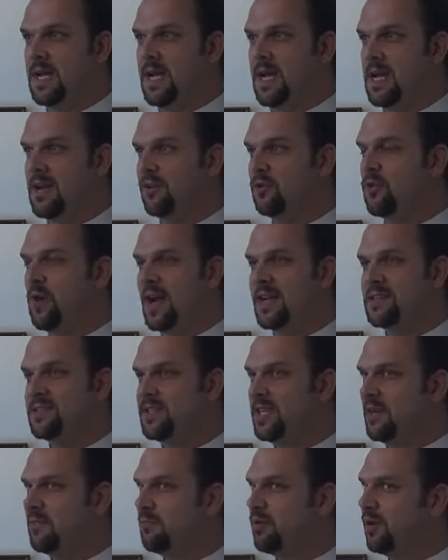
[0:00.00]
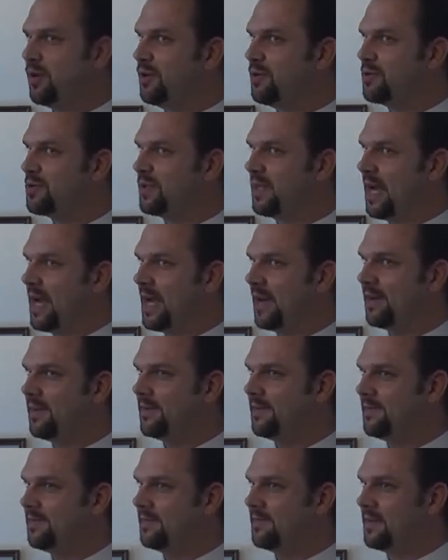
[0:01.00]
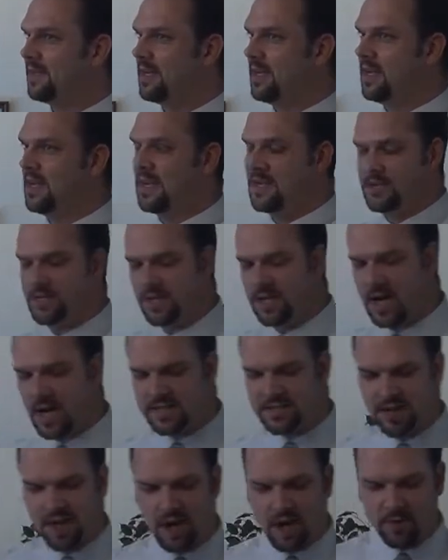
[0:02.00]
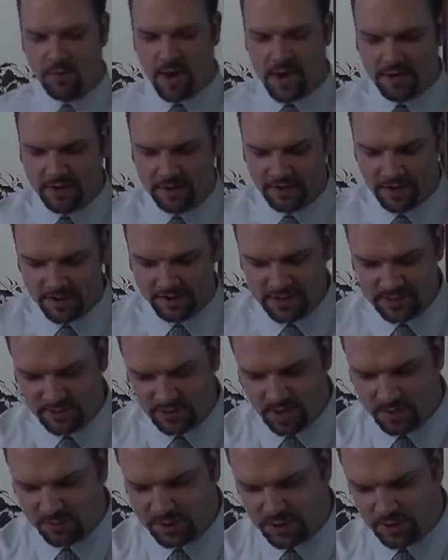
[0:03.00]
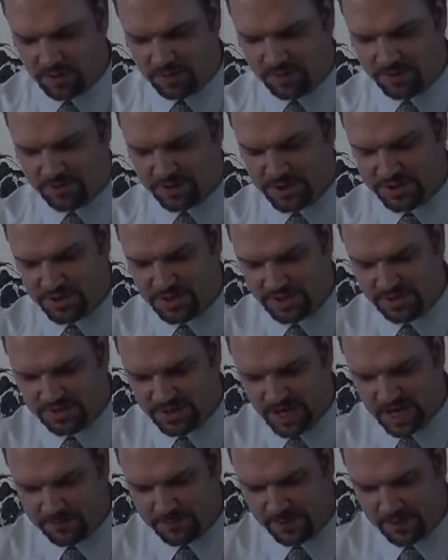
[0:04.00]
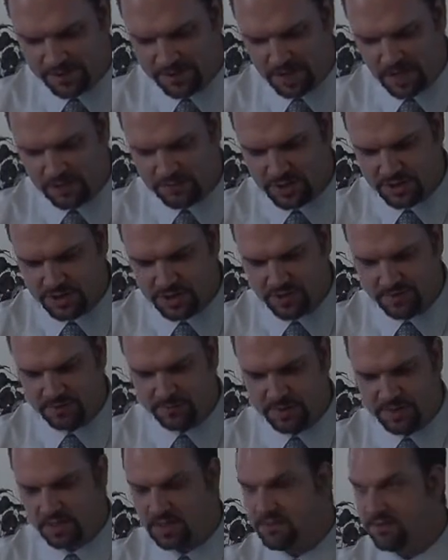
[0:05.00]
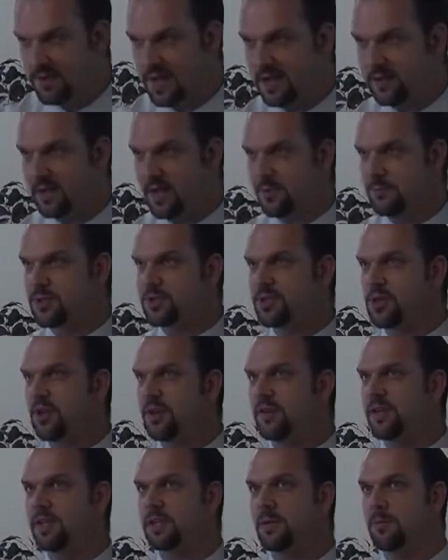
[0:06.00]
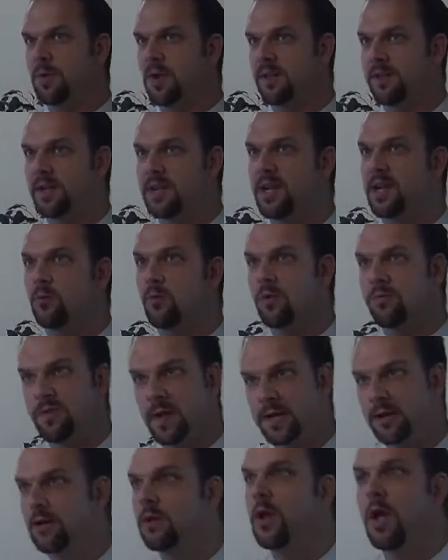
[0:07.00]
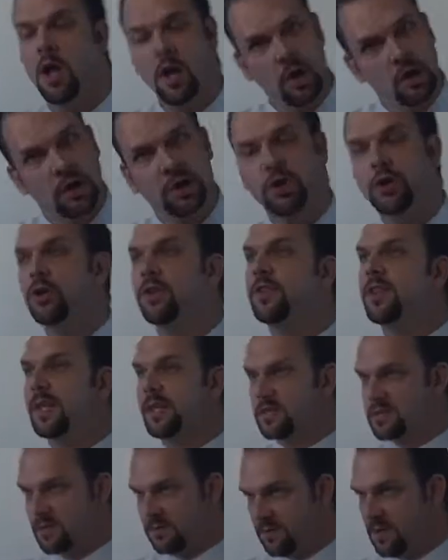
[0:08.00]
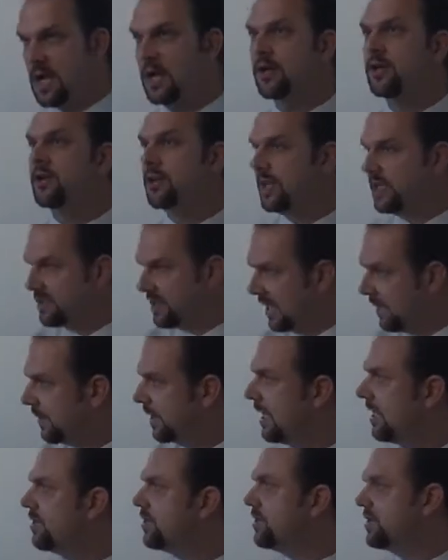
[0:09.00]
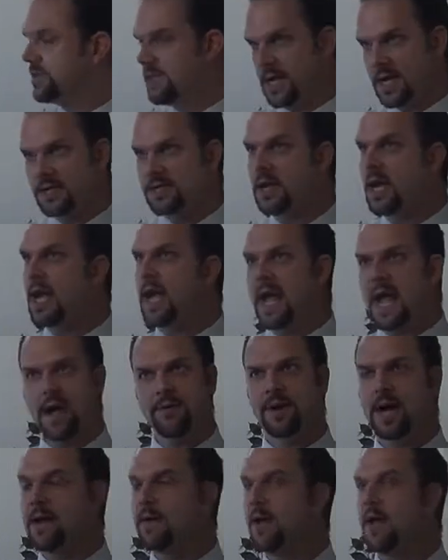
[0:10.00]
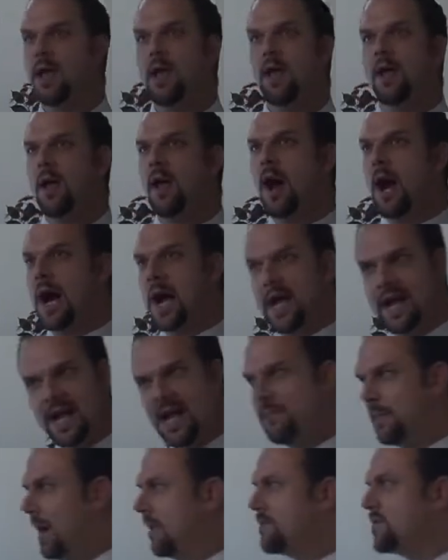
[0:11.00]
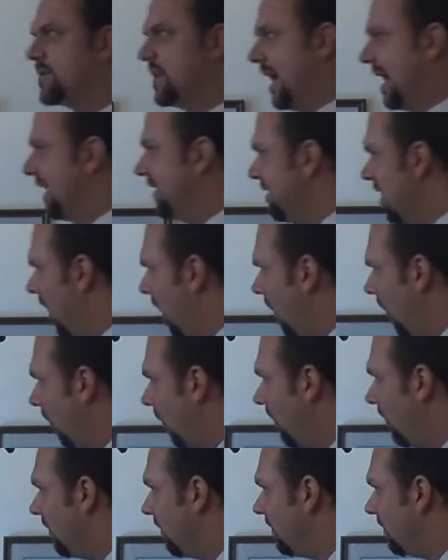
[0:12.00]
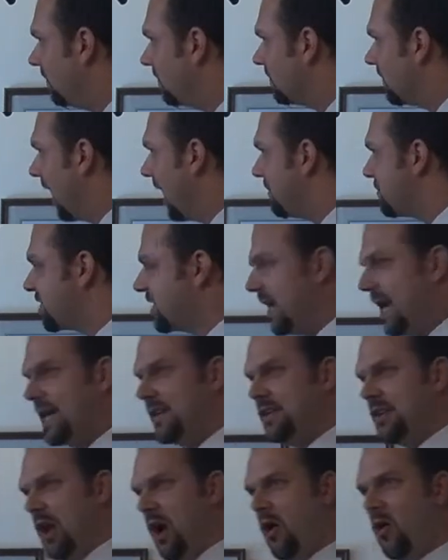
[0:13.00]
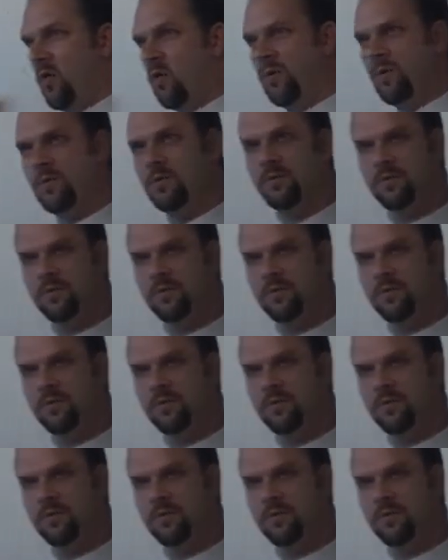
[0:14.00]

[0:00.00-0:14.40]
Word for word: And Christ didn't produce that. See, God's gone on record here. That's what I'm showing you. Just examine yourselves and see if you be in the faith. I'm certain that the brethren here will find good things to find, good examinations. Yes, I have. I am. I'm saying no. I'm saying no.